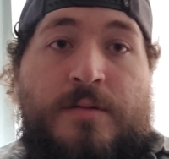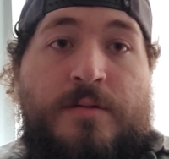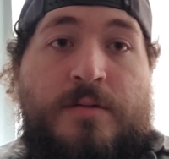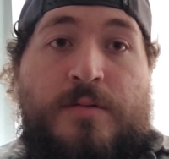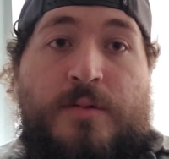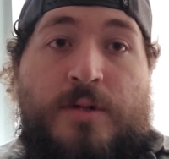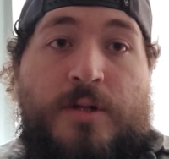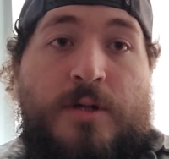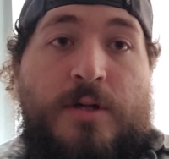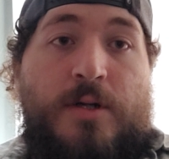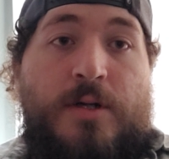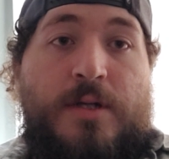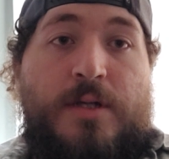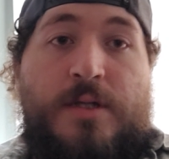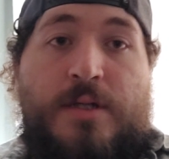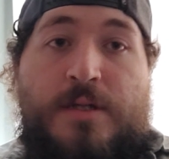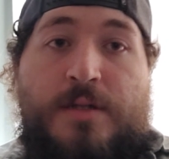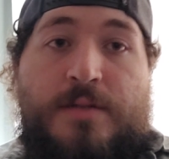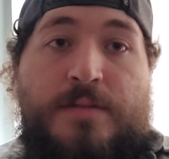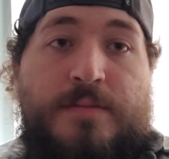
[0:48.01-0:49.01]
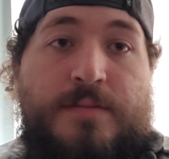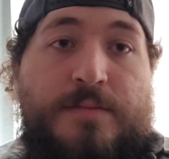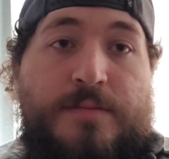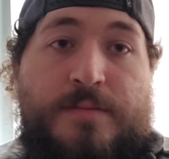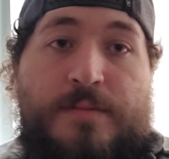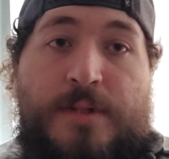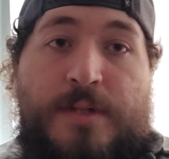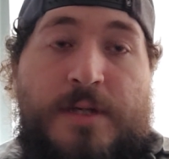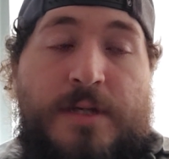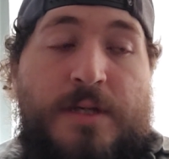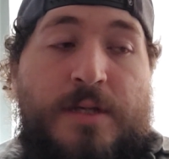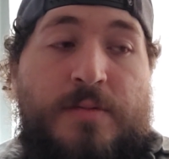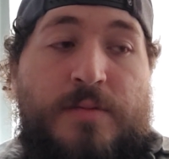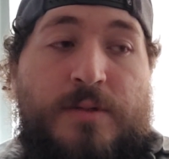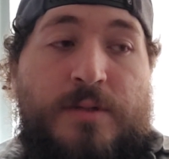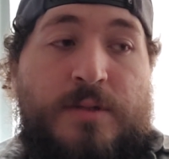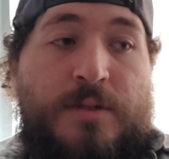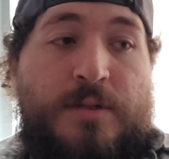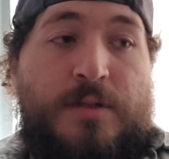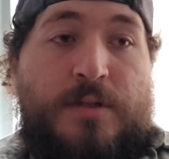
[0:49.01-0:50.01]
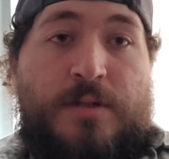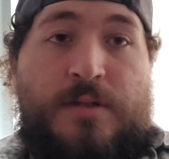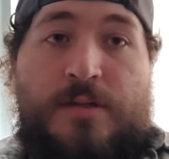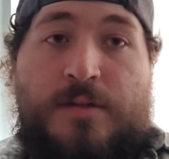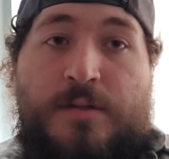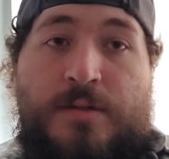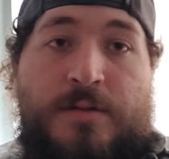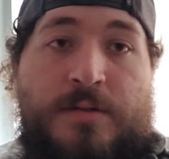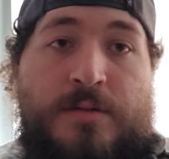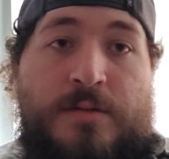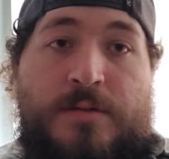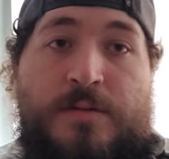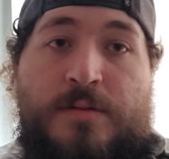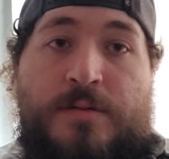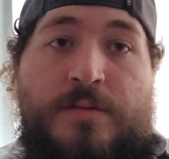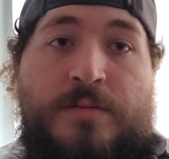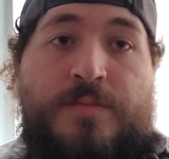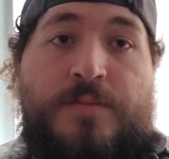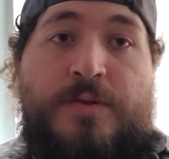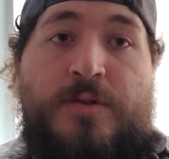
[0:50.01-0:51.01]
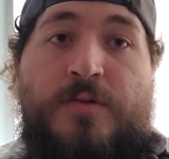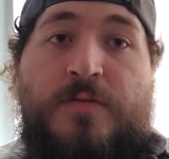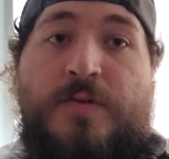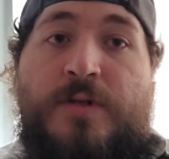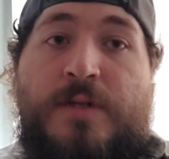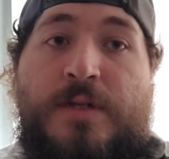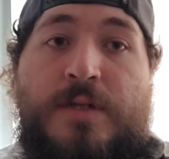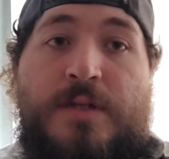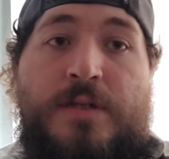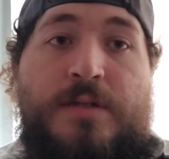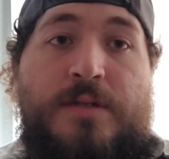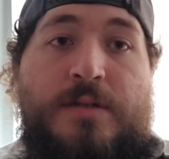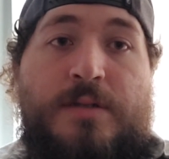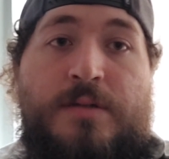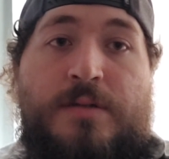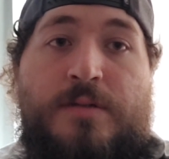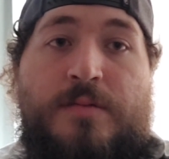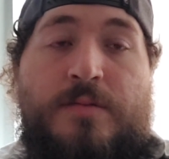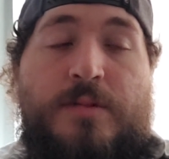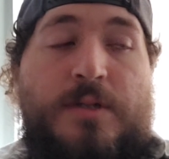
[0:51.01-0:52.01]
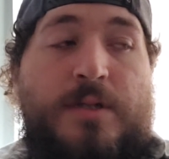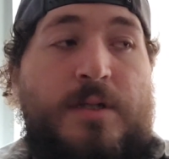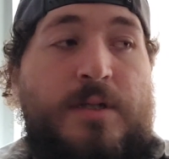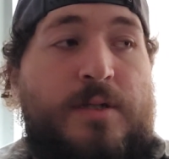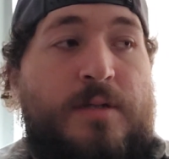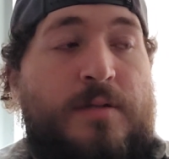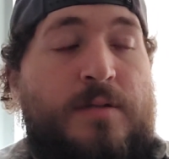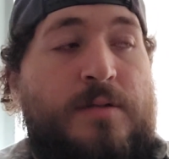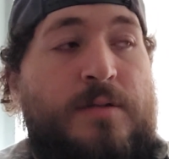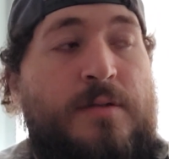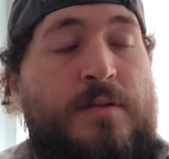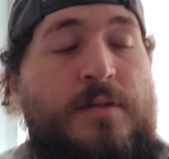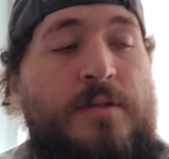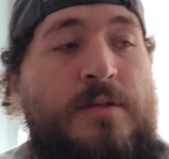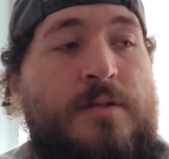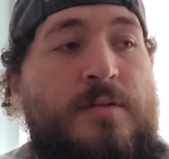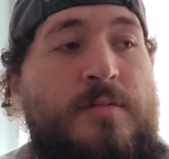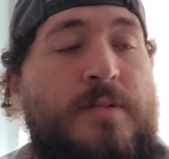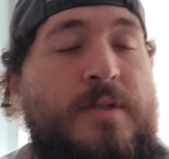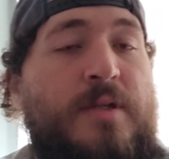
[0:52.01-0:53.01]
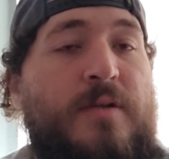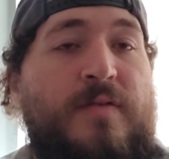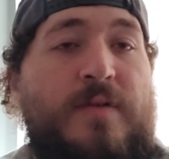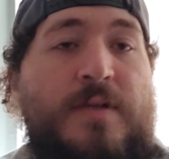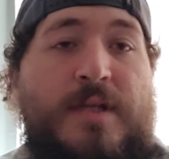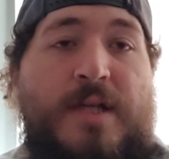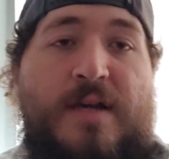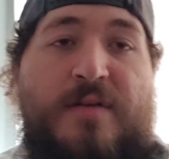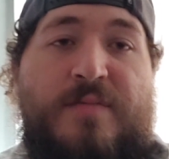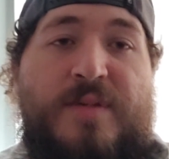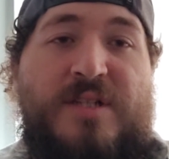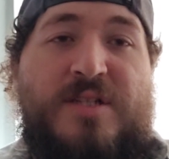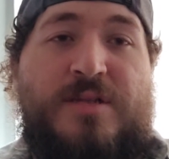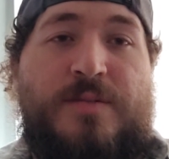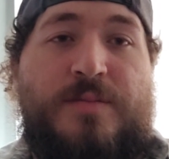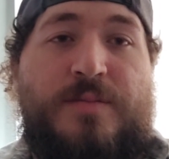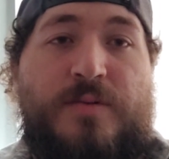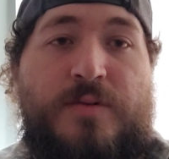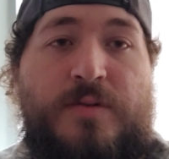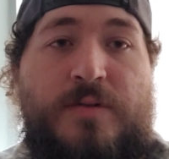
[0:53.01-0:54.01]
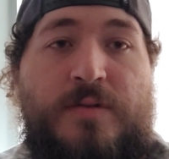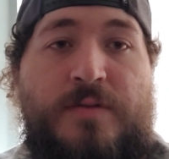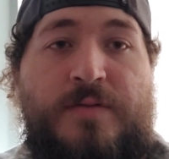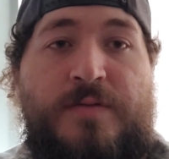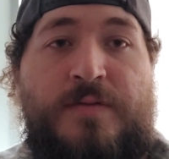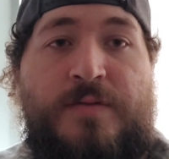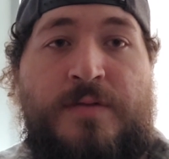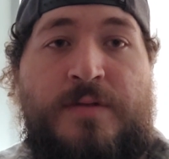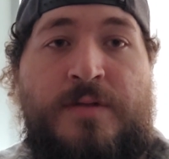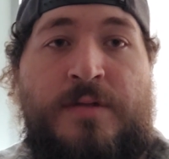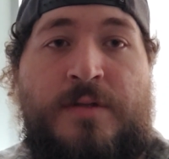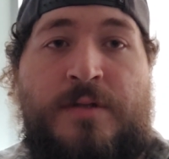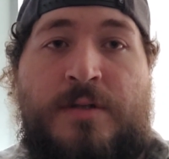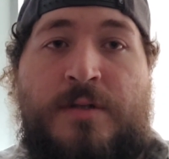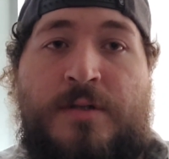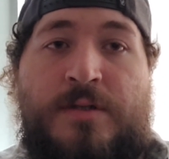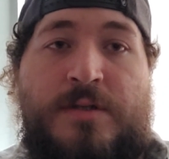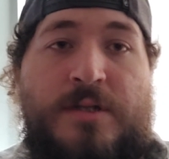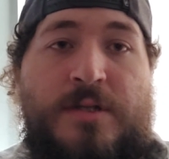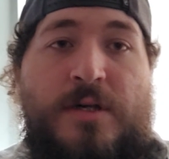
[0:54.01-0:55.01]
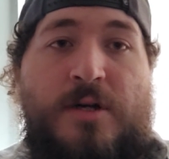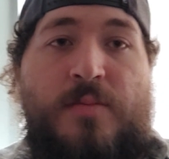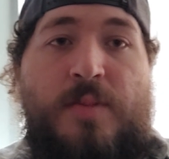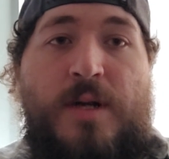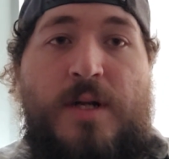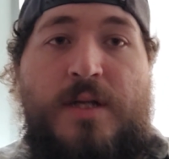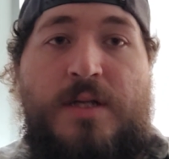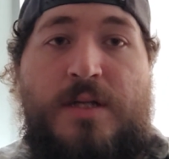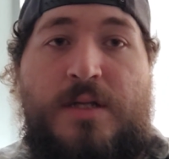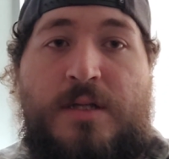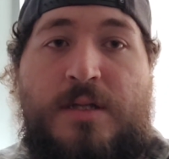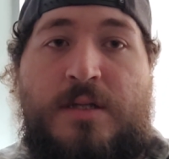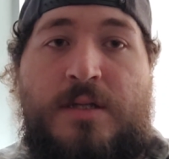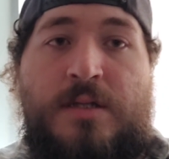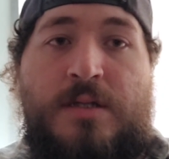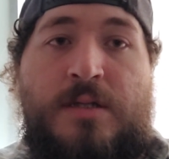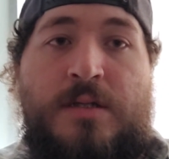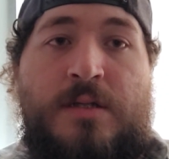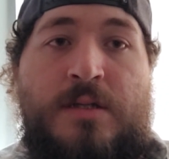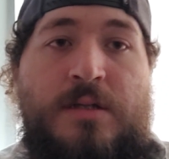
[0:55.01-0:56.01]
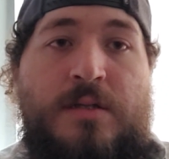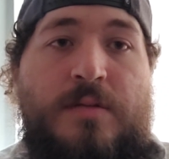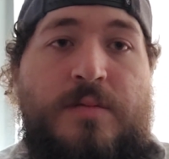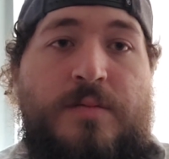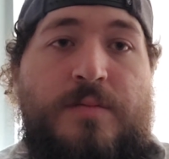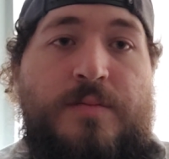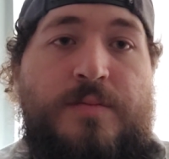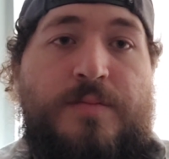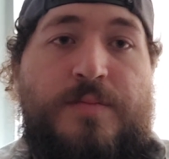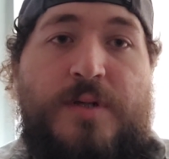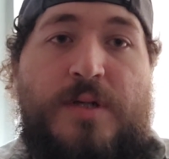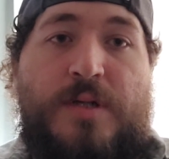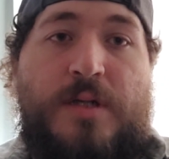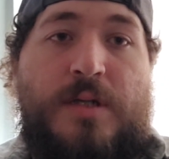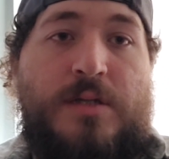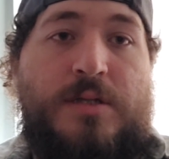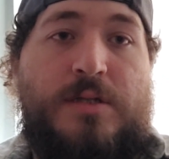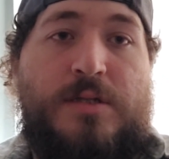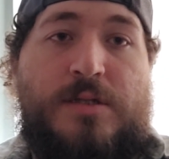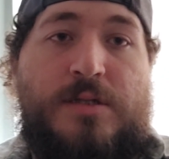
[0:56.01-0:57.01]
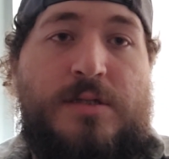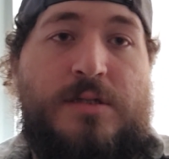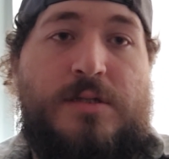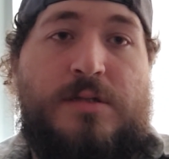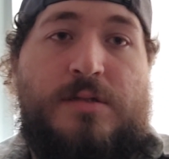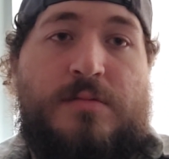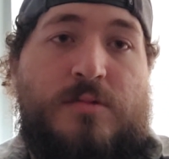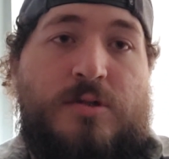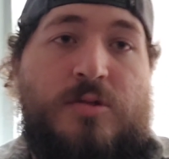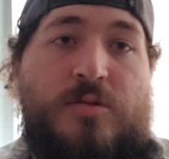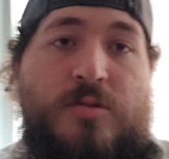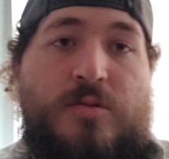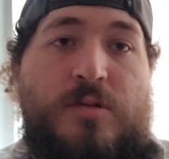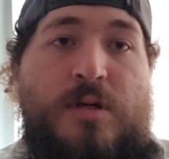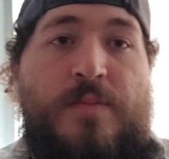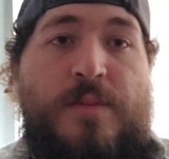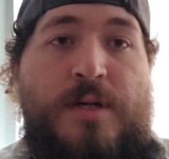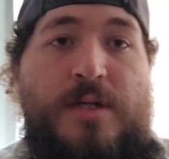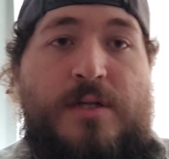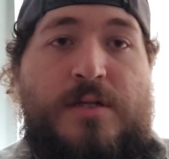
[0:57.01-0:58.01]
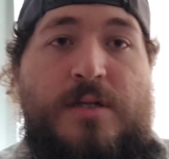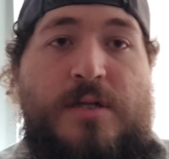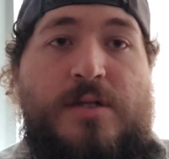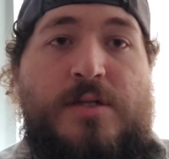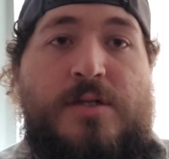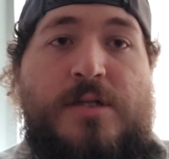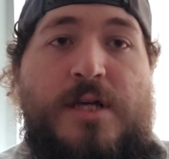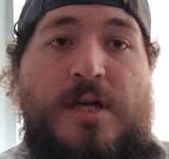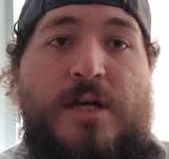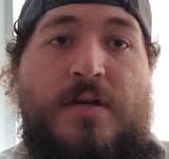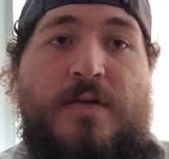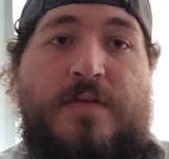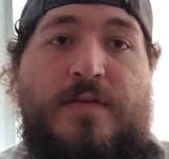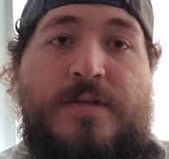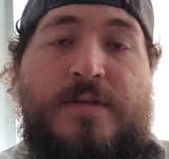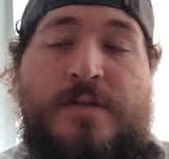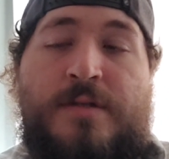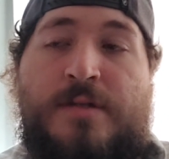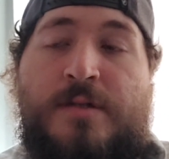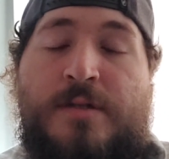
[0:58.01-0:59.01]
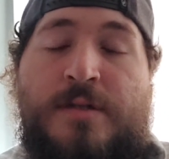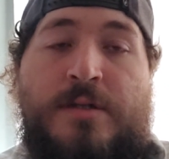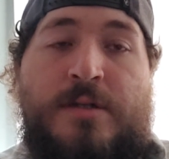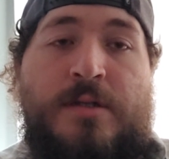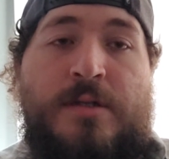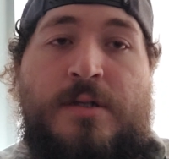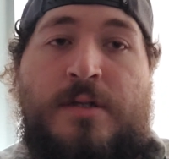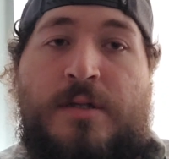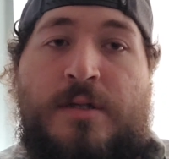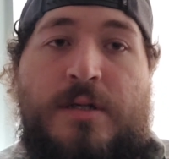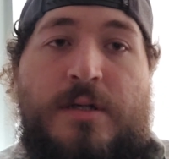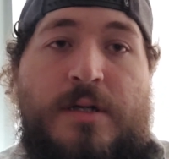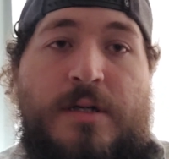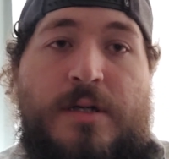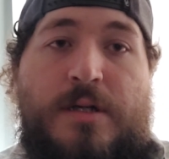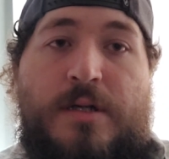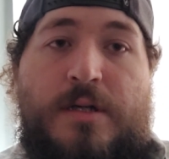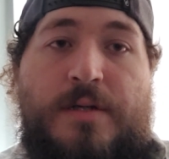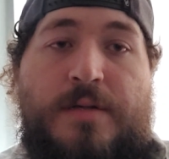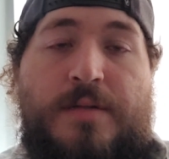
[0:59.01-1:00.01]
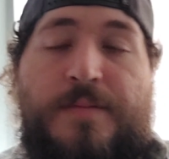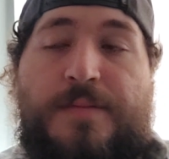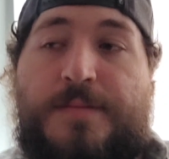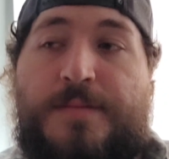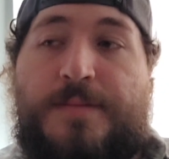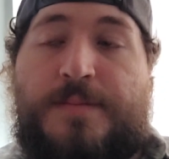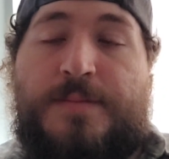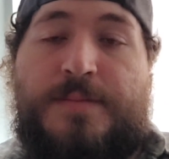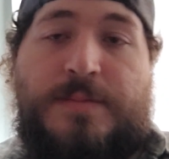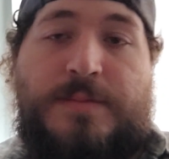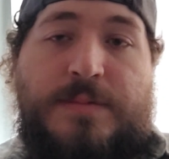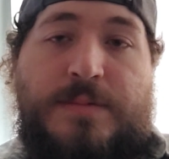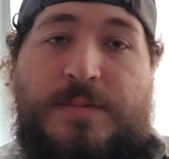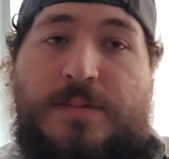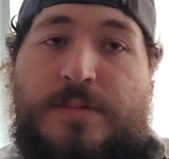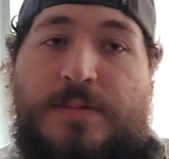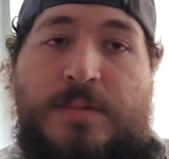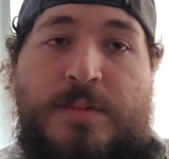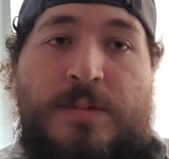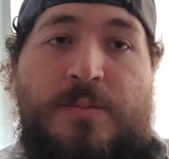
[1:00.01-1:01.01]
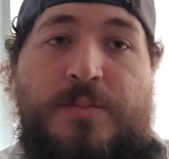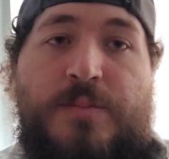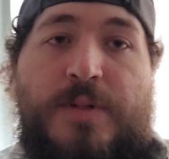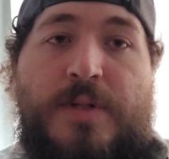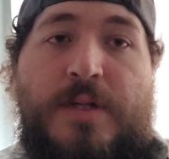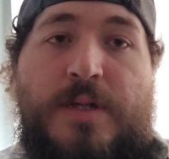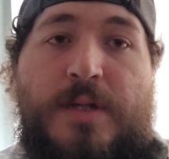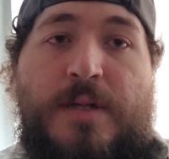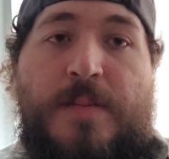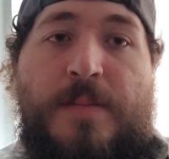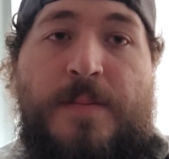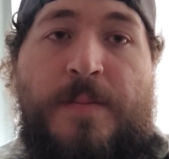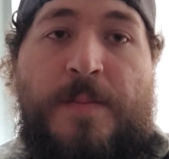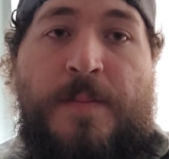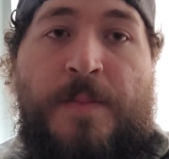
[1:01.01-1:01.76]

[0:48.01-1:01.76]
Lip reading: we're earning it and we're proving it. Well, we don't really have much to prove to nobody, but just to amongst ourselves. Um, but